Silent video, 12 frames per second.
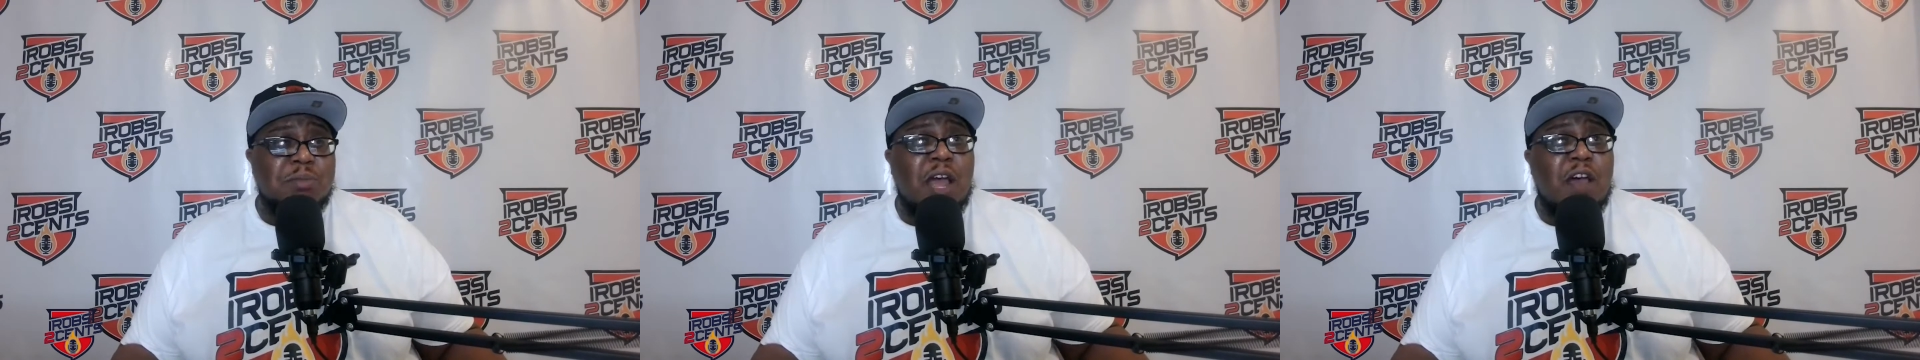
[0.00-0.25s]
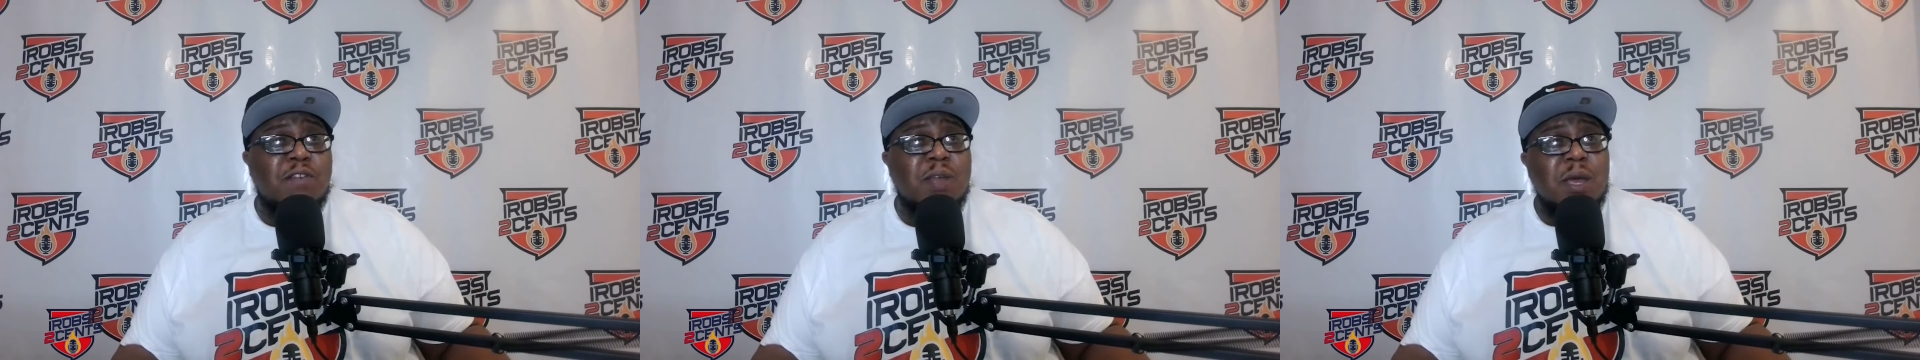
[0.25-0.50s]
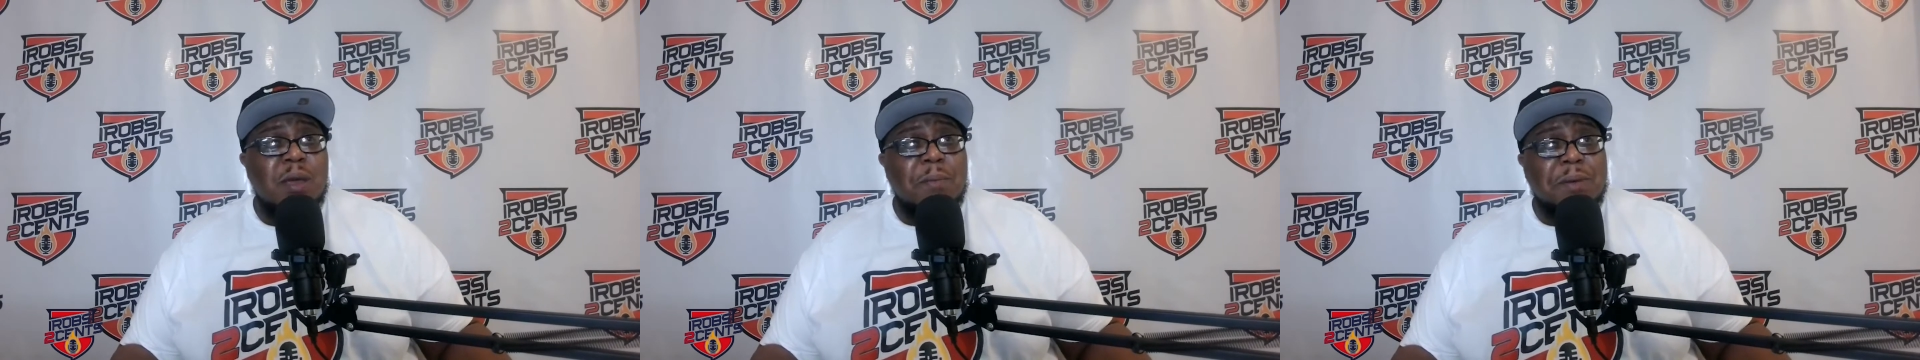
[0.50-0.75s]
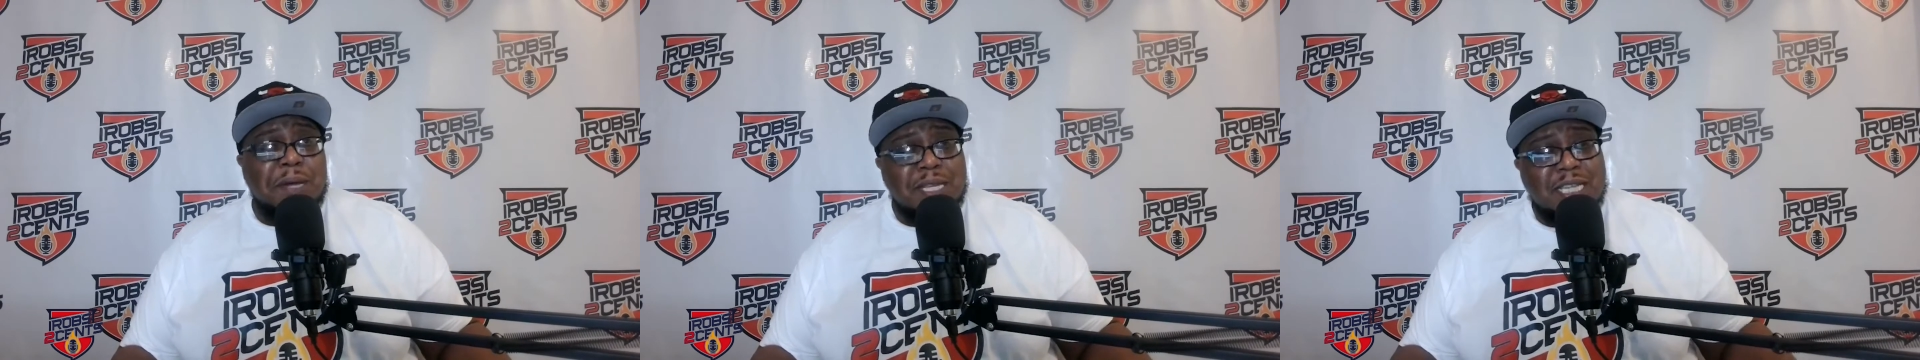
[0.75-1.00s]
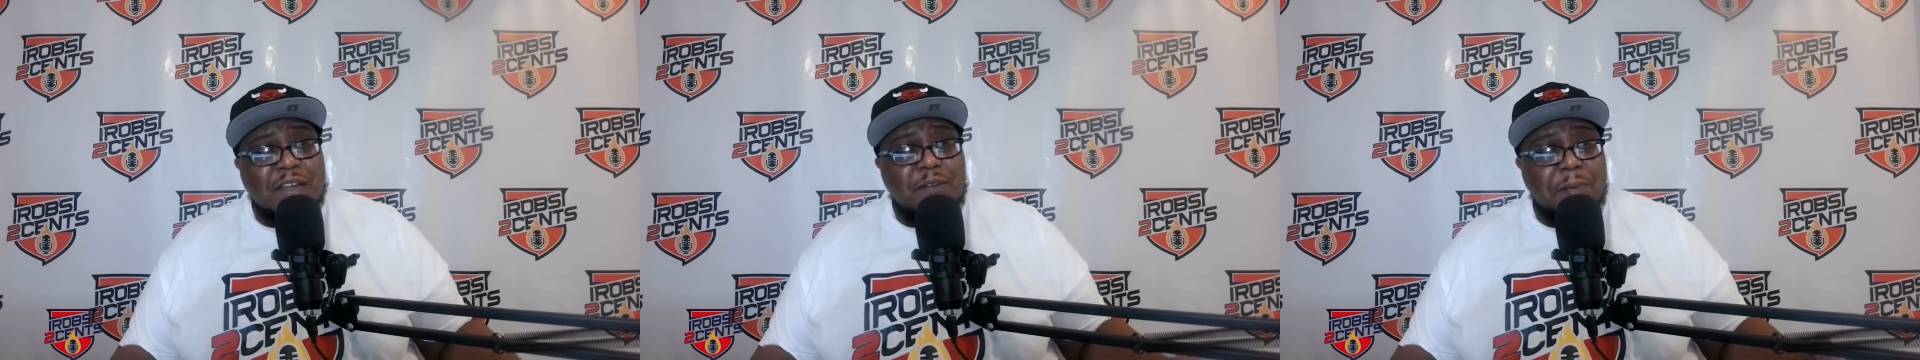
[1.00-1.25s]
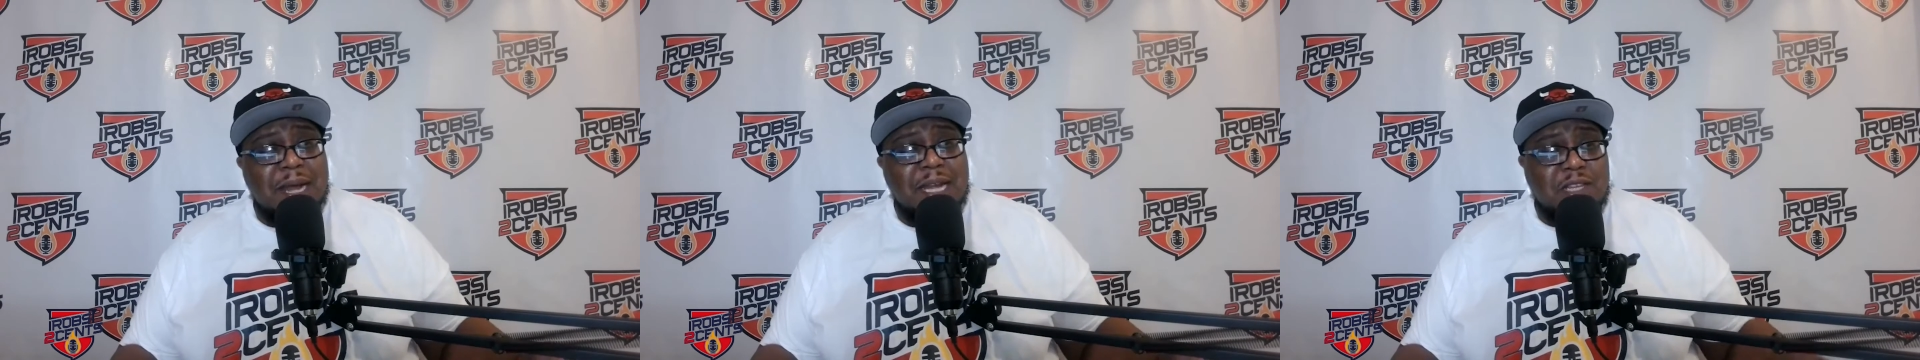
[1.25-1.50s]
mouth because
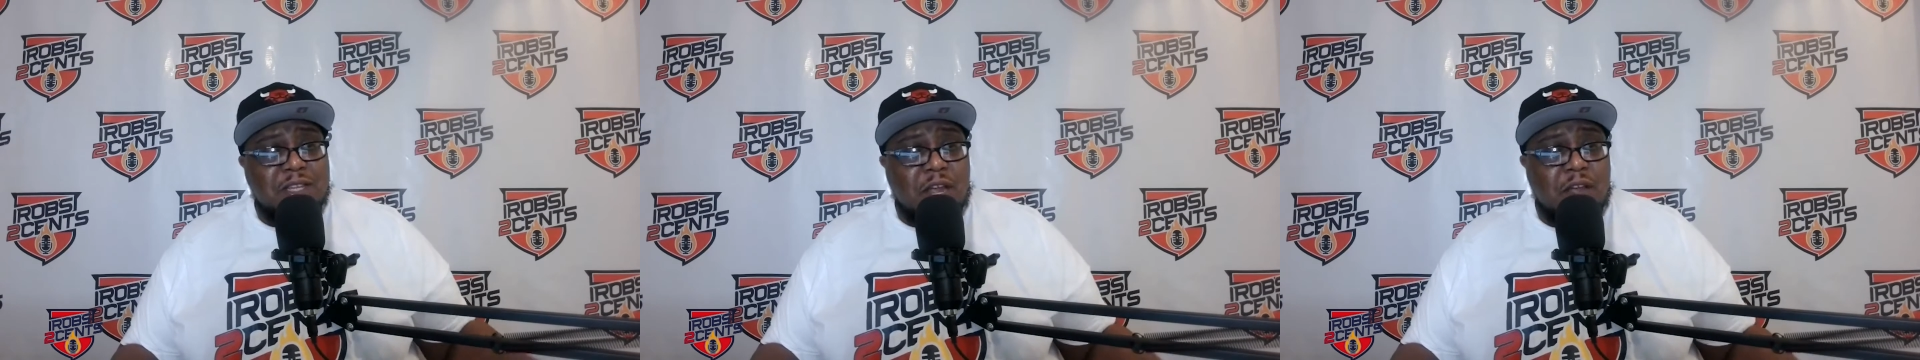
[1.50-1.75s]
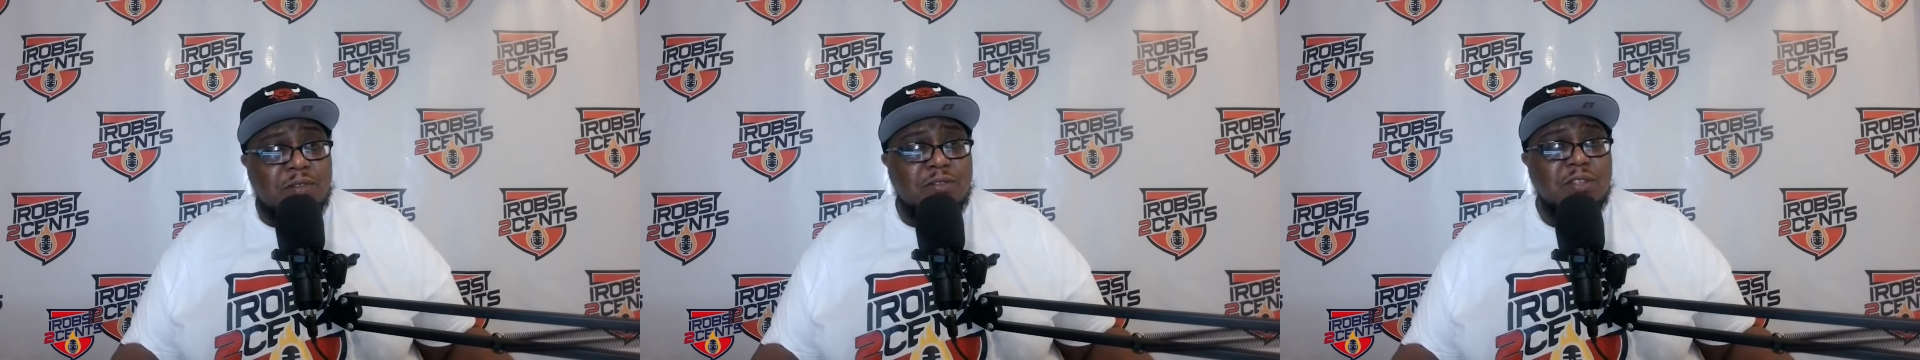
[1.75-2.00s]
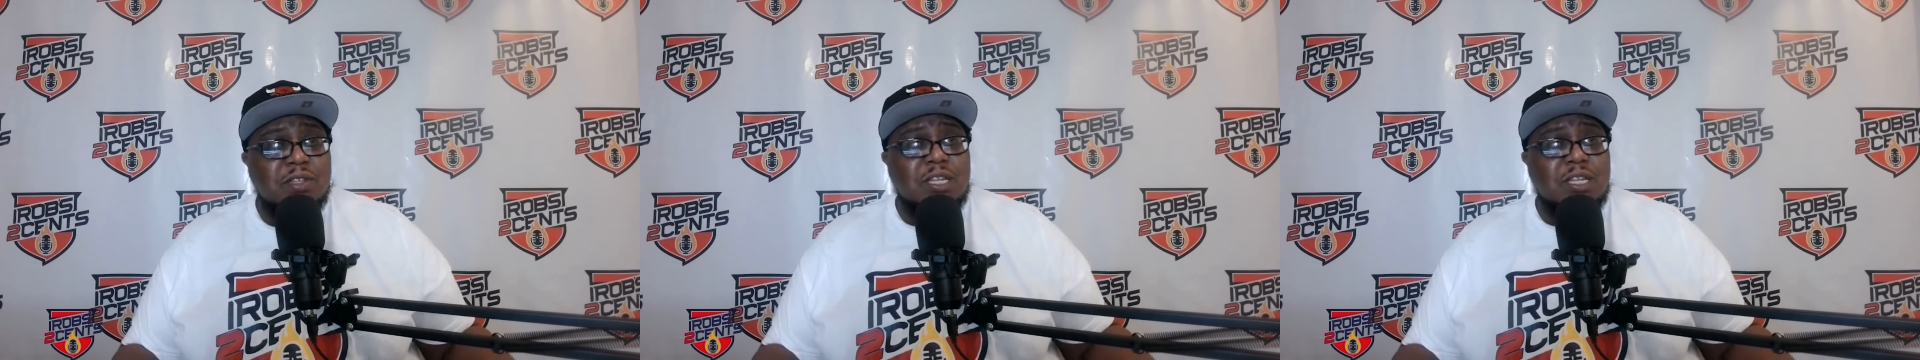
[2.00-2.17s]
everybody thought